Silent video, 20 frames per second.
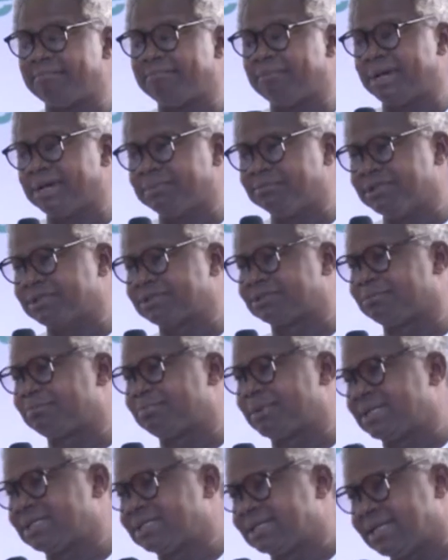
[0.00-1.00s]
that made
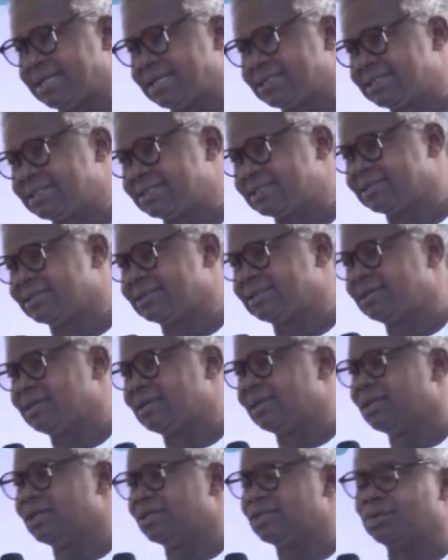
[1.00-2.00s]
Mr. President
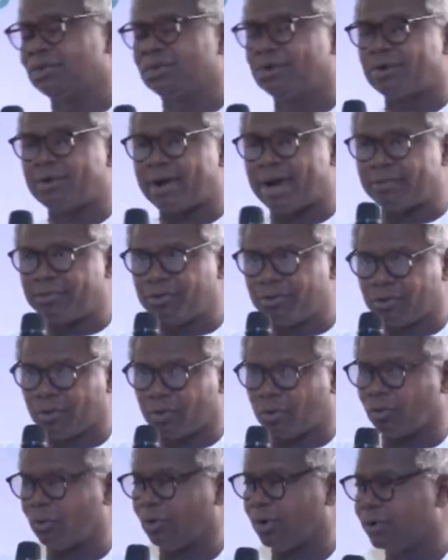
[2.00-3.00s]
to go around the
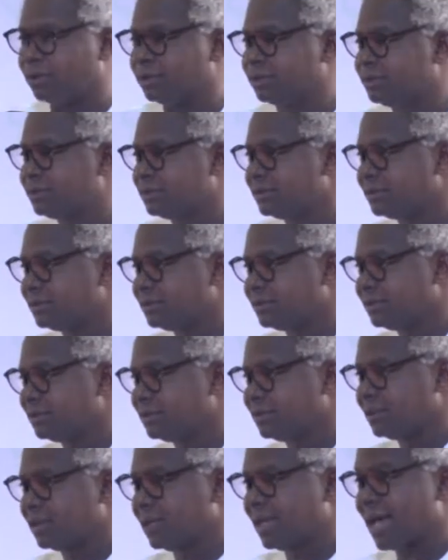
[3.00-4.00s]
whole world
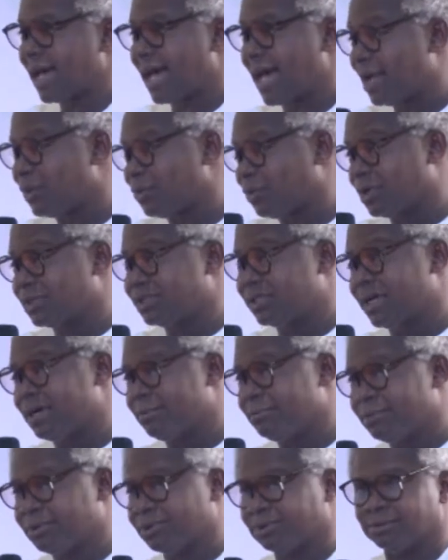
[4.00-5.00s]
and was
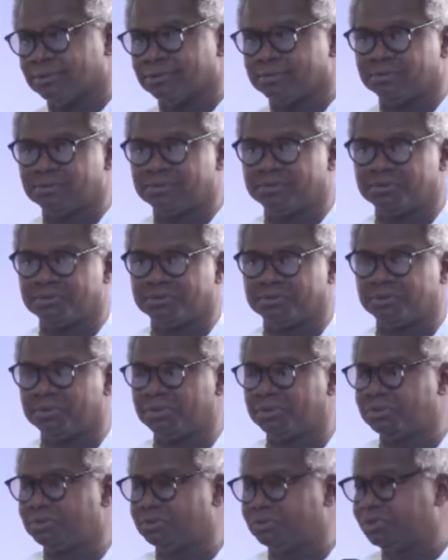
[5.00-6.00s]
able,
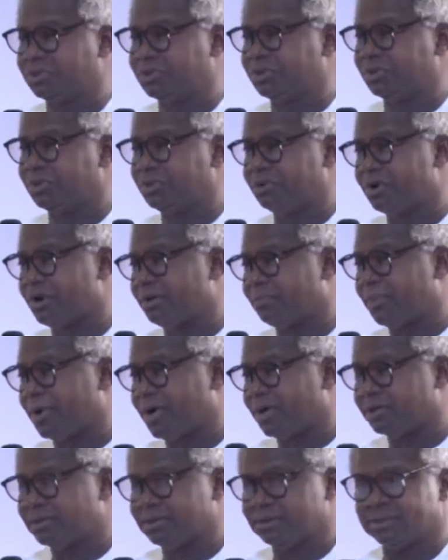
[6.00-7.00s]
through the
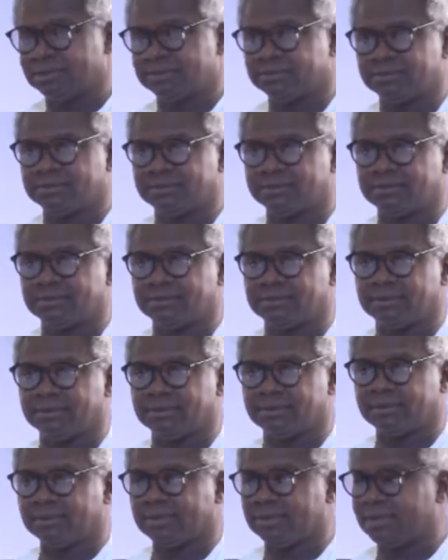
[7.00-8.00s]
Eurobond,
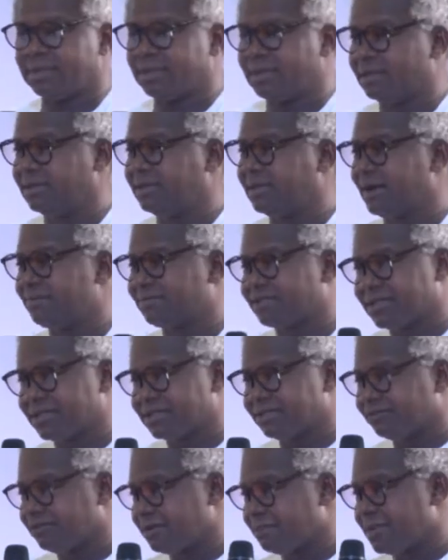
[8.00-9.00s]
the
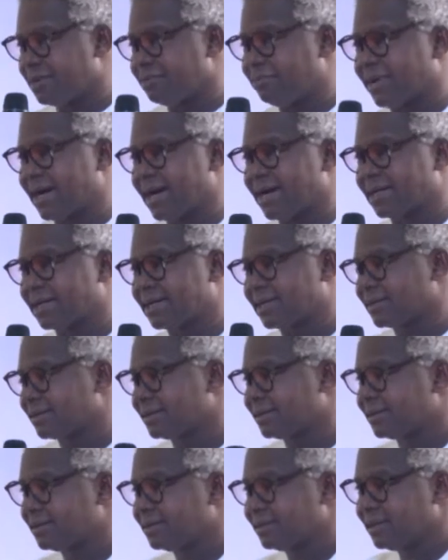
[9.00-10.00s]
African Development Bank,
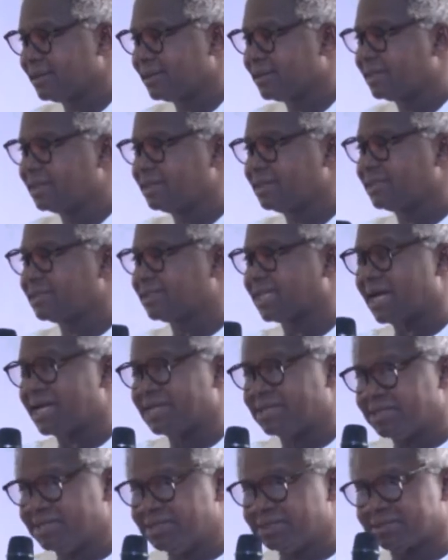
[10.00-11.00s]
the
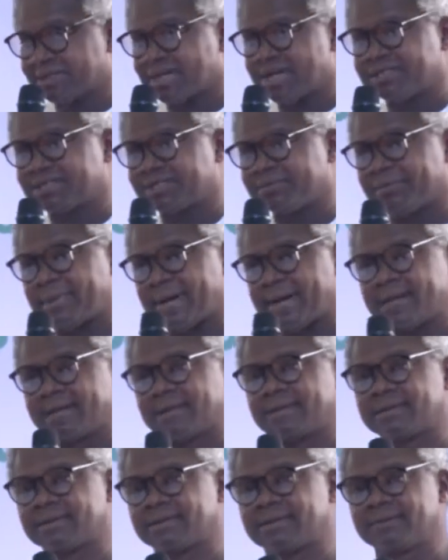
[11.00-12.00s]
Chinese Exim
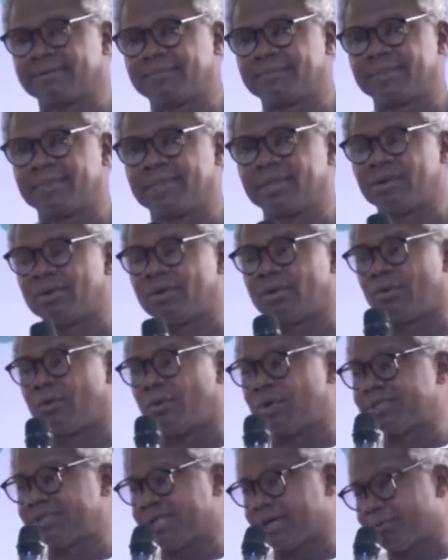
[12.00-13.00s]
Bank,
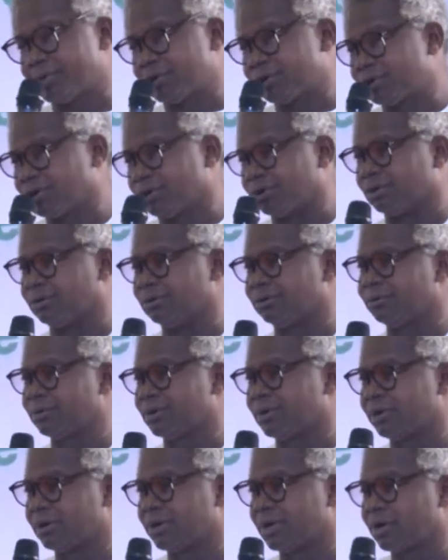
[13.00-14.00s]
was able to
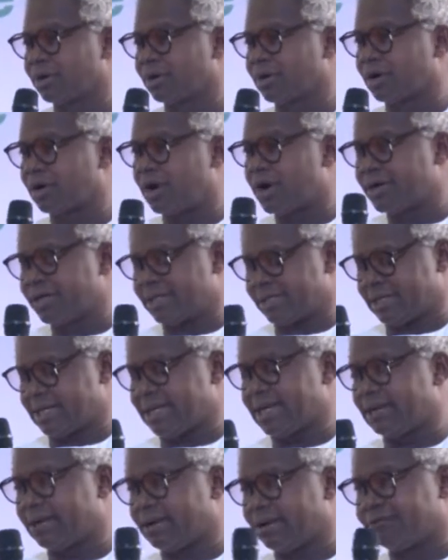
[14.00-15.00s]

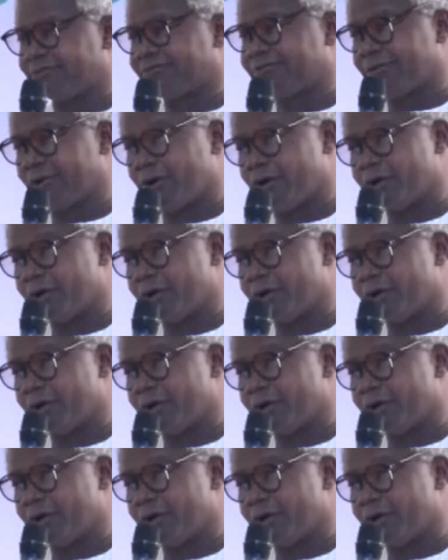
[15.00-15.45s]
carry a lot of